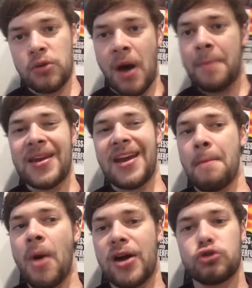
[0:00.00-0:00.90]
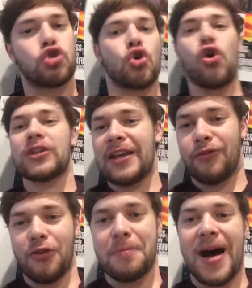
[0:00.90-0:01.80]
You might be a Michael Jordan
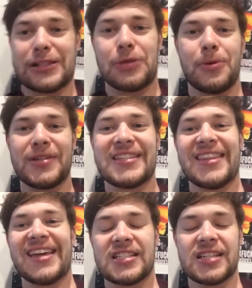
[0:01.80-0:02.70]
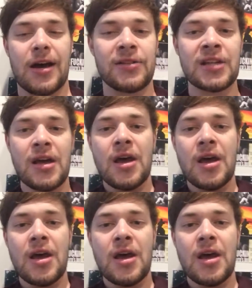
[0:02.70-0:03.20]
level of basketball in 10,000 hours,